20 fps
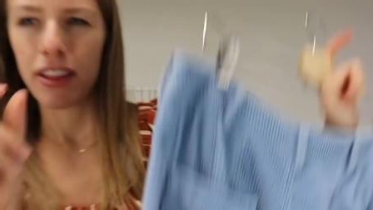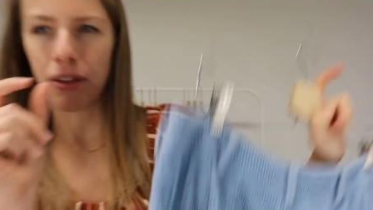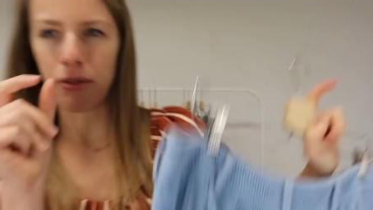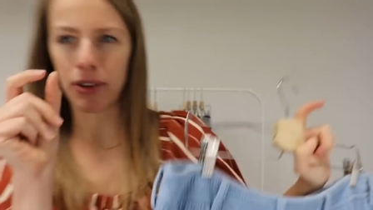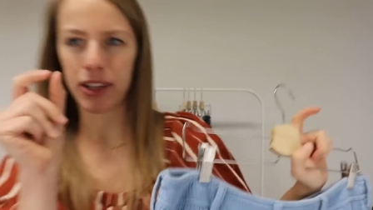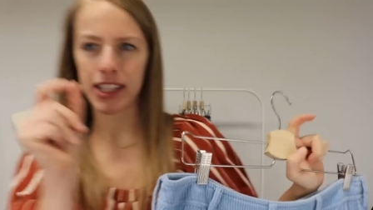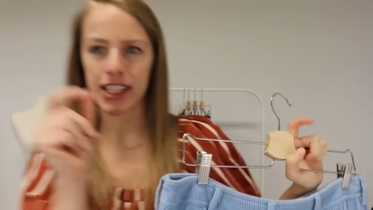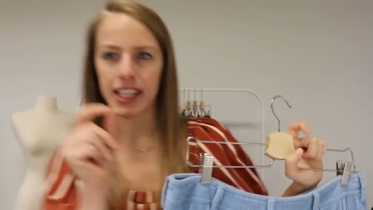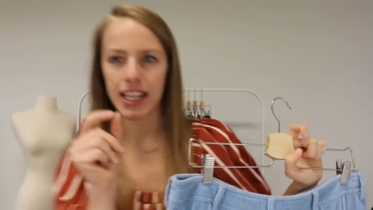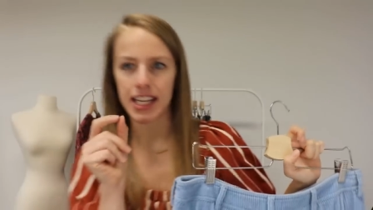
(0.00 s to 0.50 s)
The
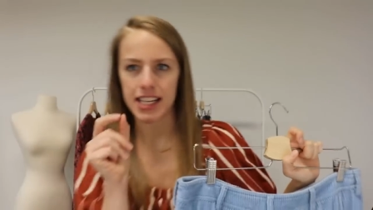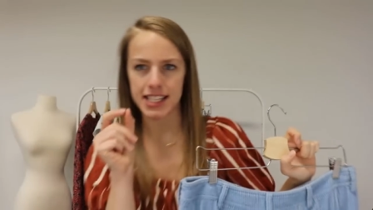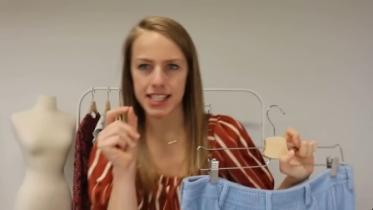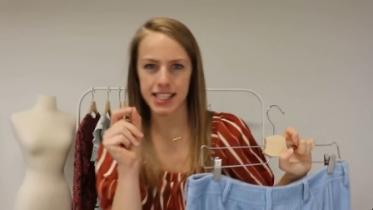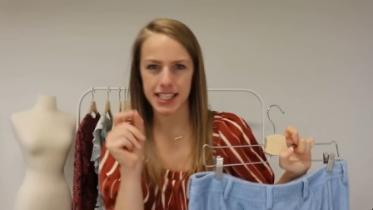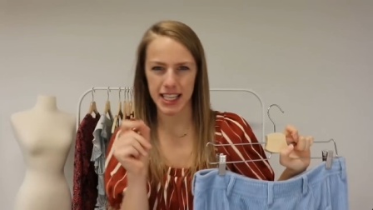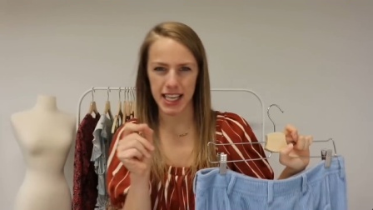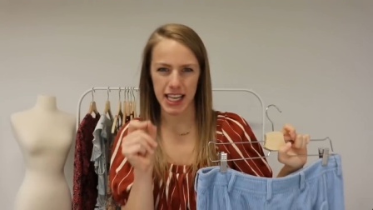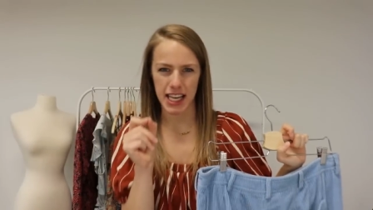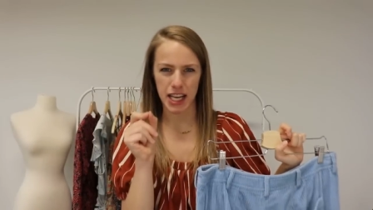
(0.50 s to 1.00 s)
really kind of
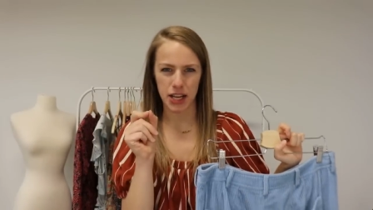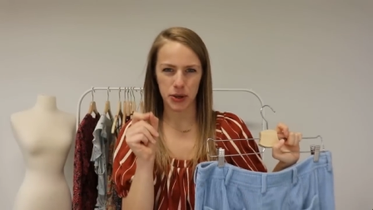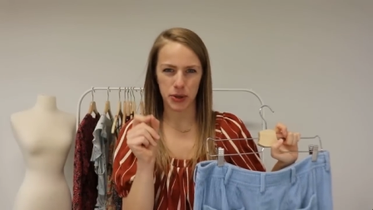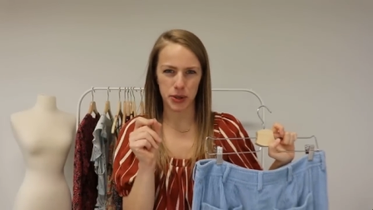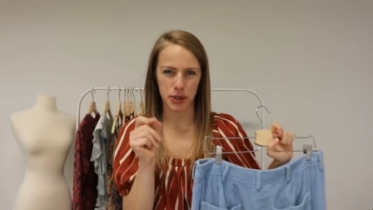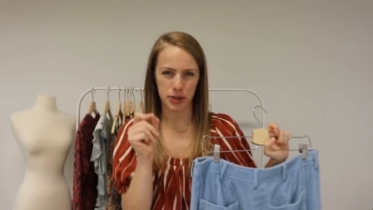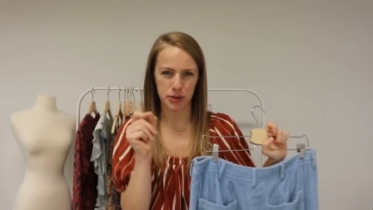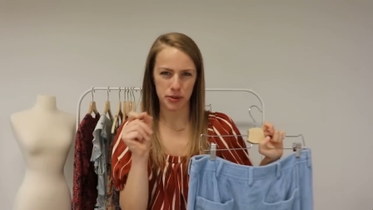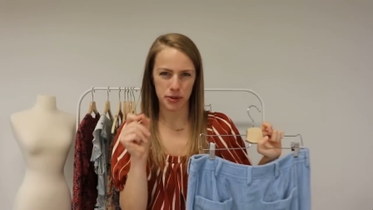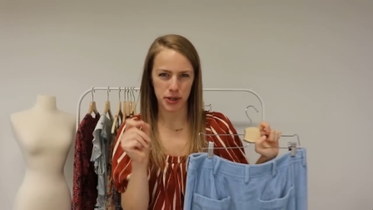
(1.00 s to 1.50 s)
skinny
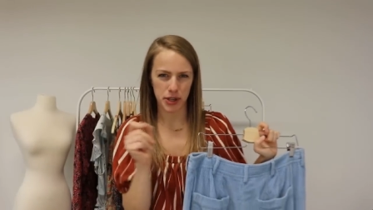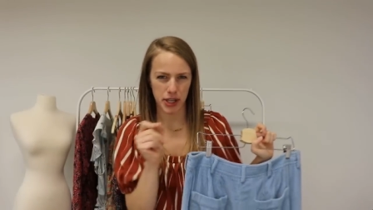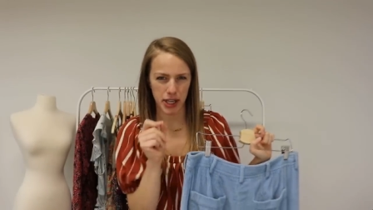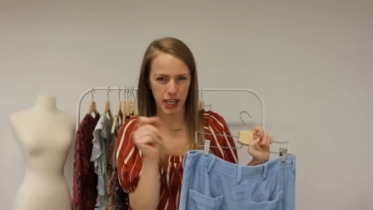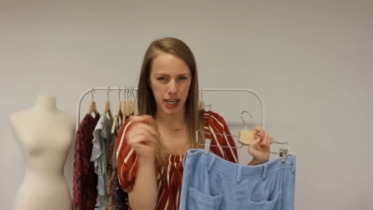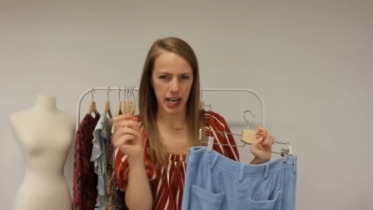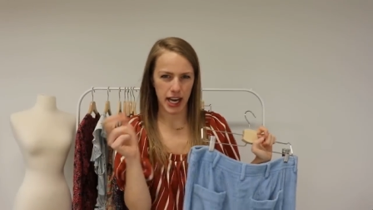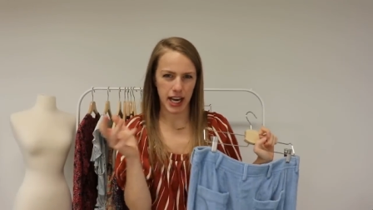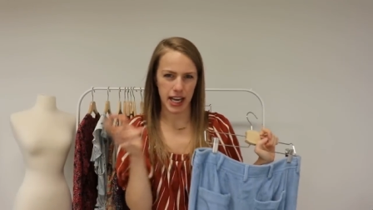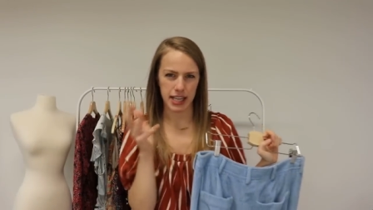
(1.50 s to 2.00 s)
corduroy,
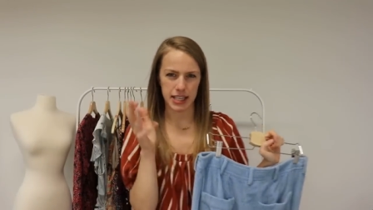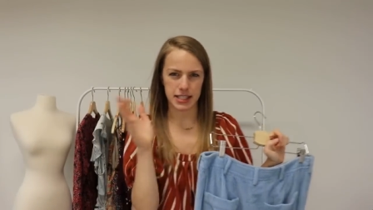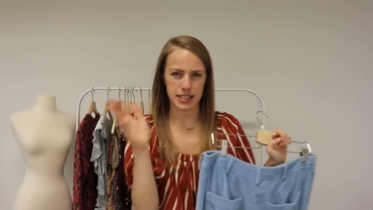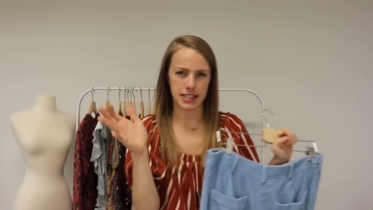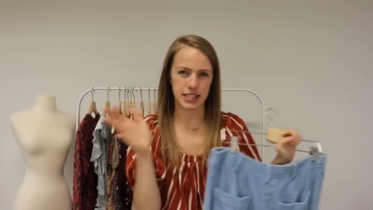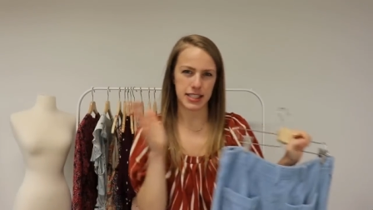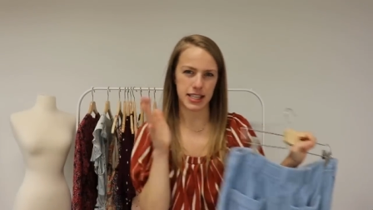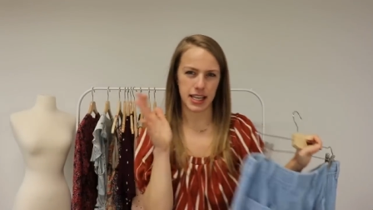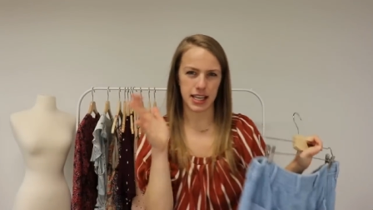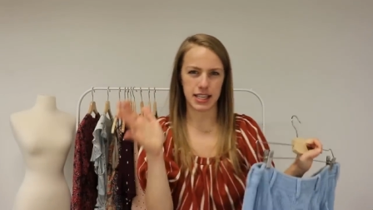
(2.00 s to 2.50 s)
I
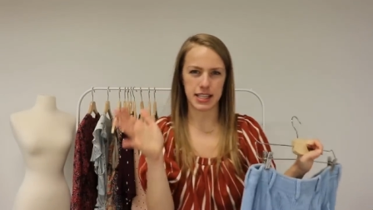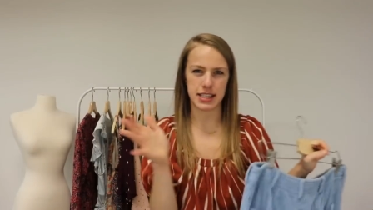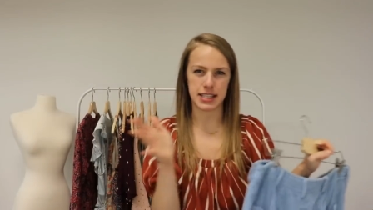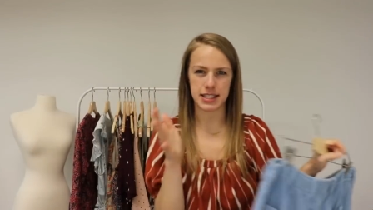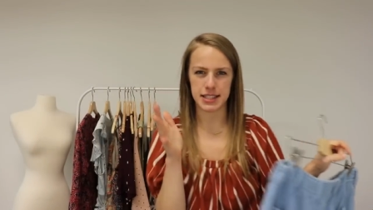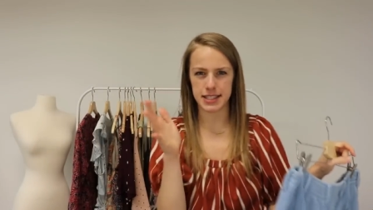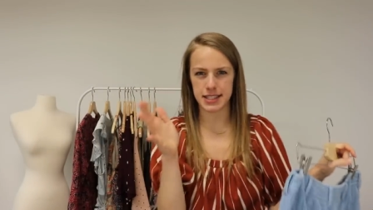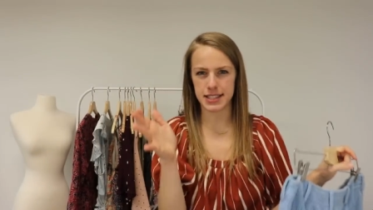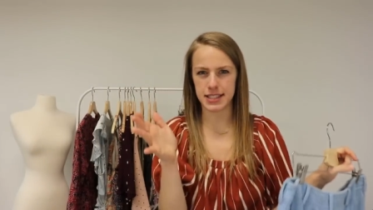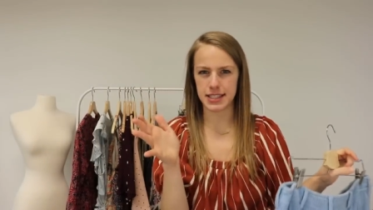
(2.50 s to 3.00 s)
tend to
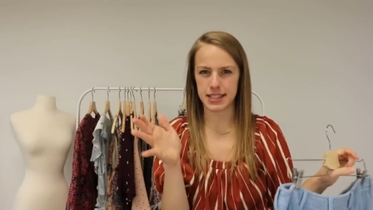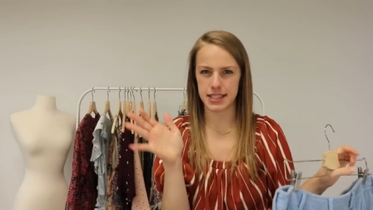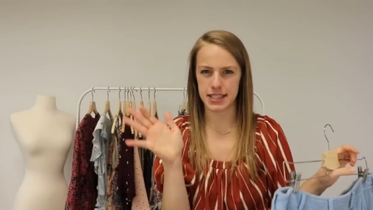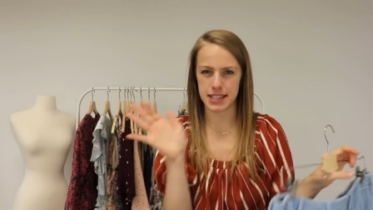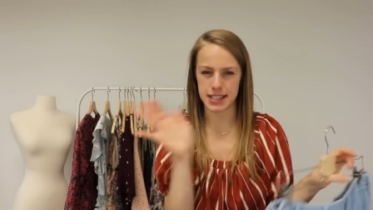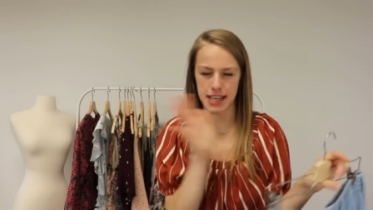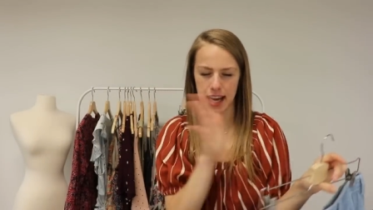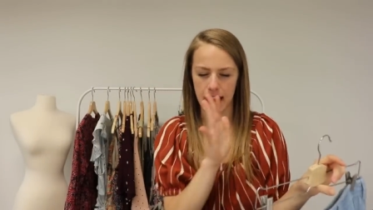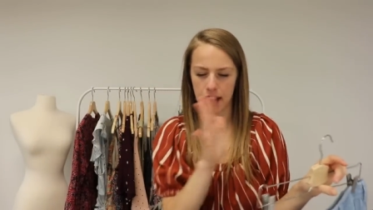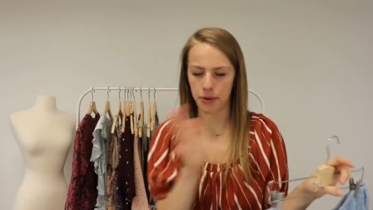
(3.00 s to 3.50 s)

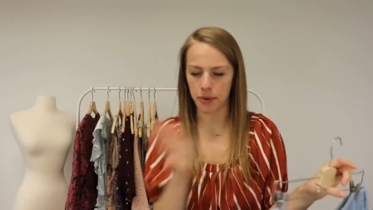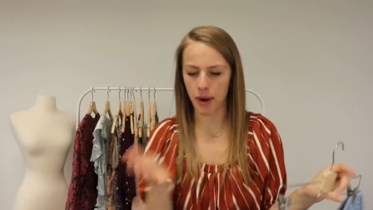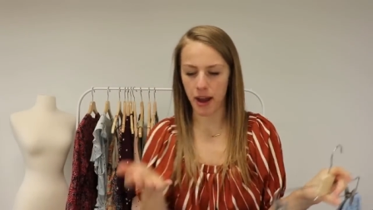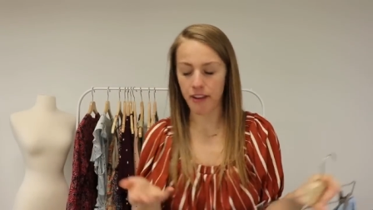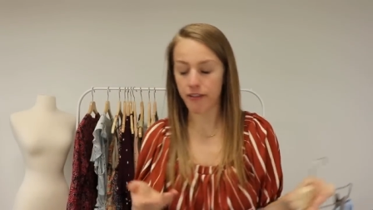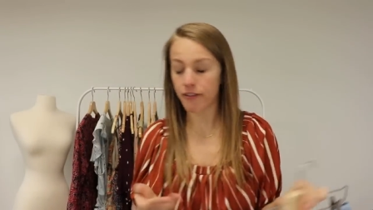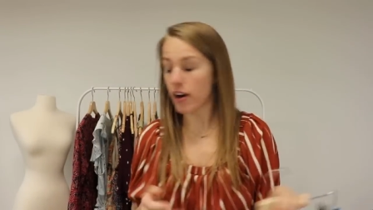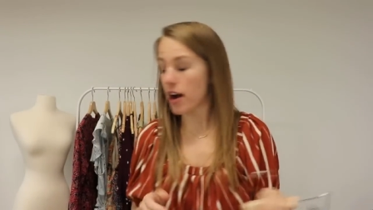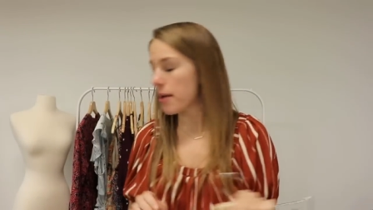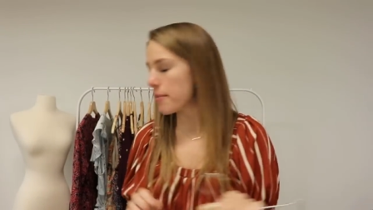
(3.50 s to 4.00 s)
stay
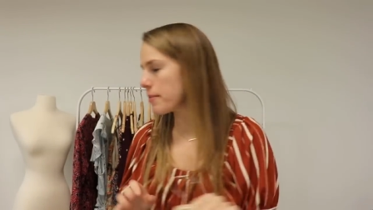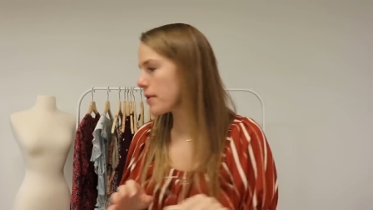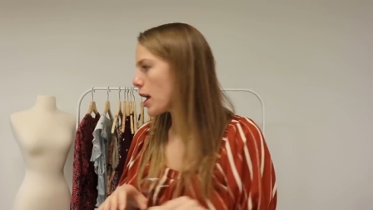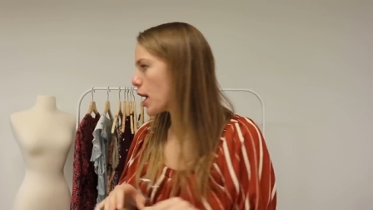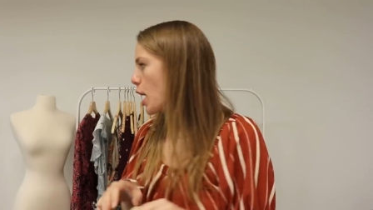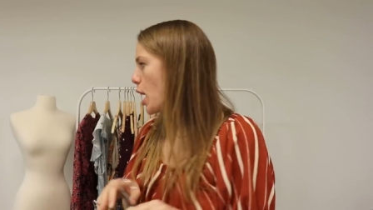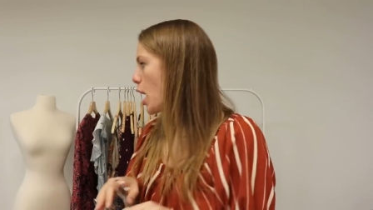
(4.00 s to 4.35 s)
away from,